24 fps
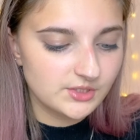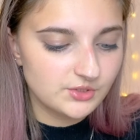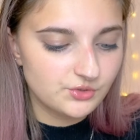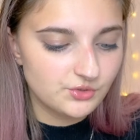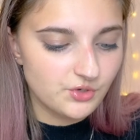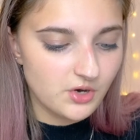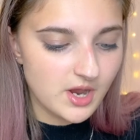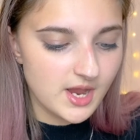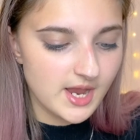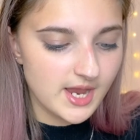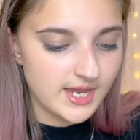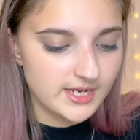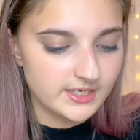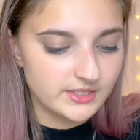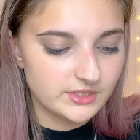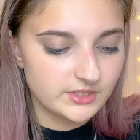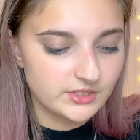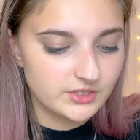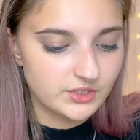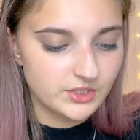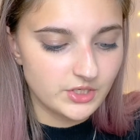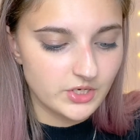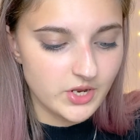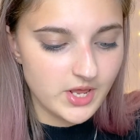dried
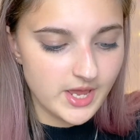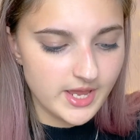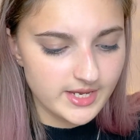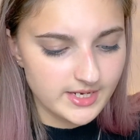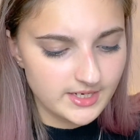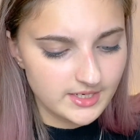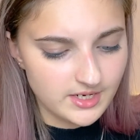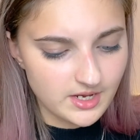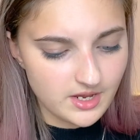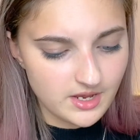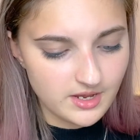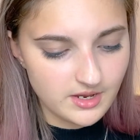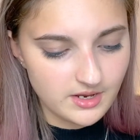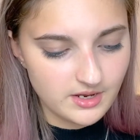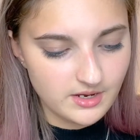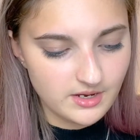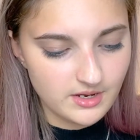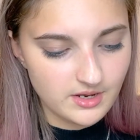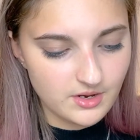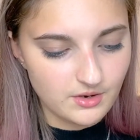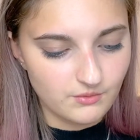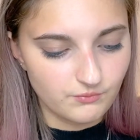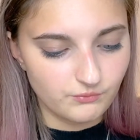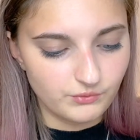to like
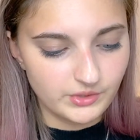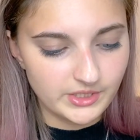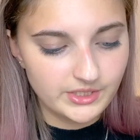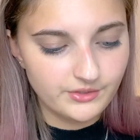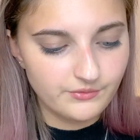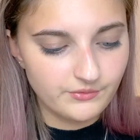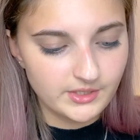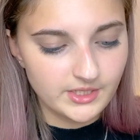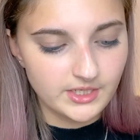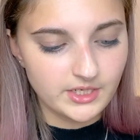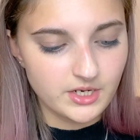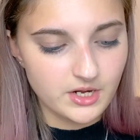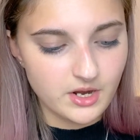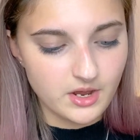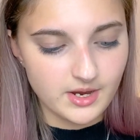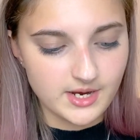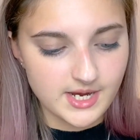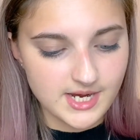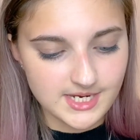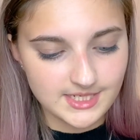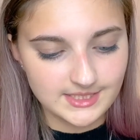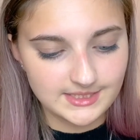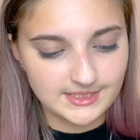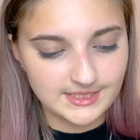a really, really
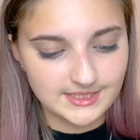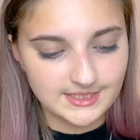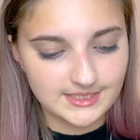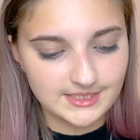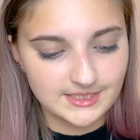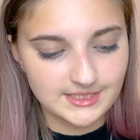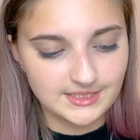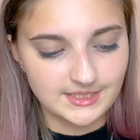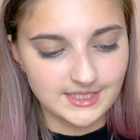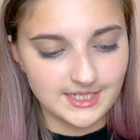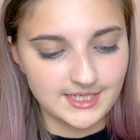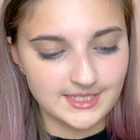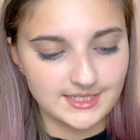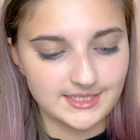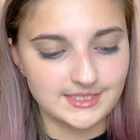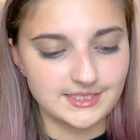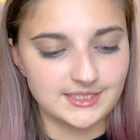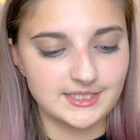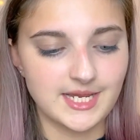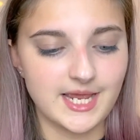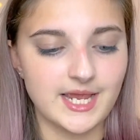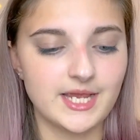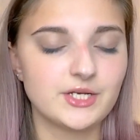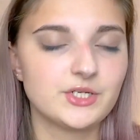nice skin
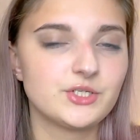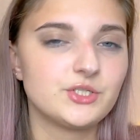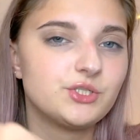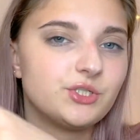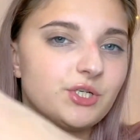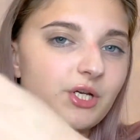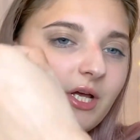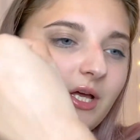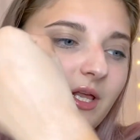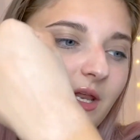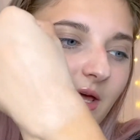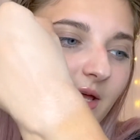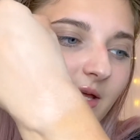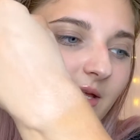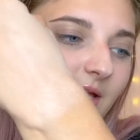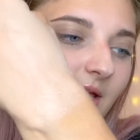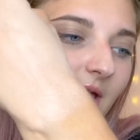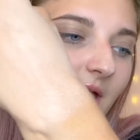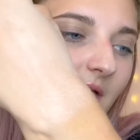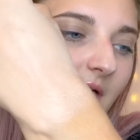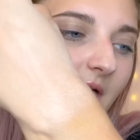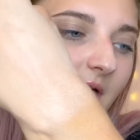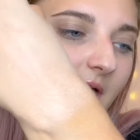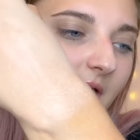texture. Like,
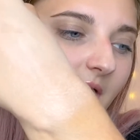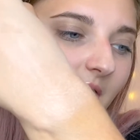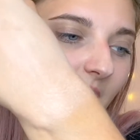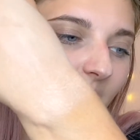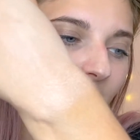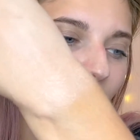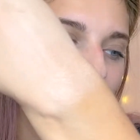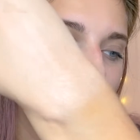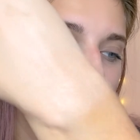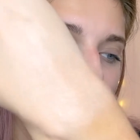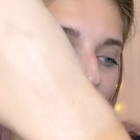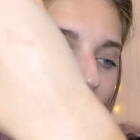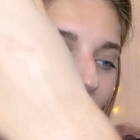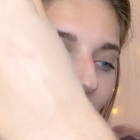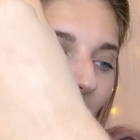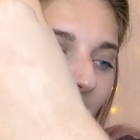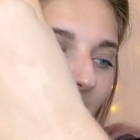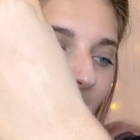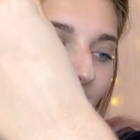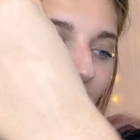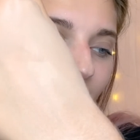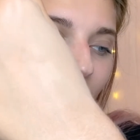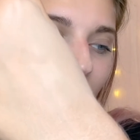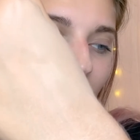I don't know how
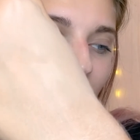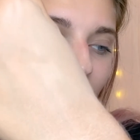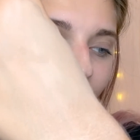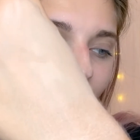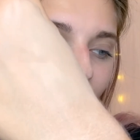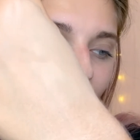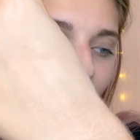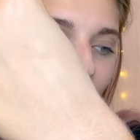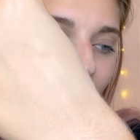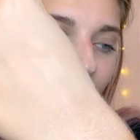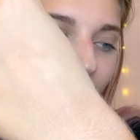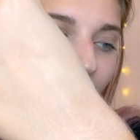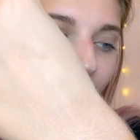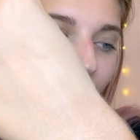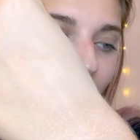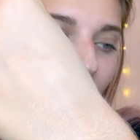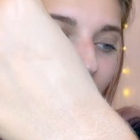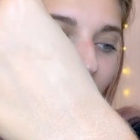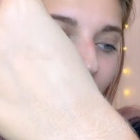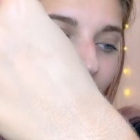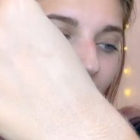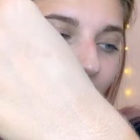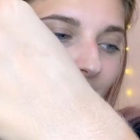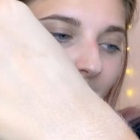well it picks up on
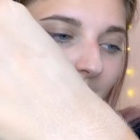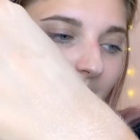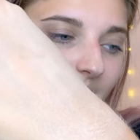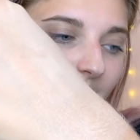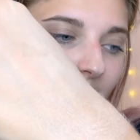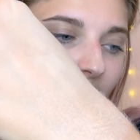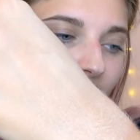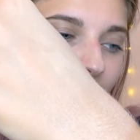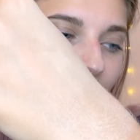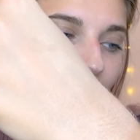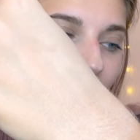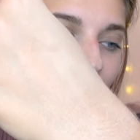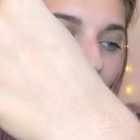camera, but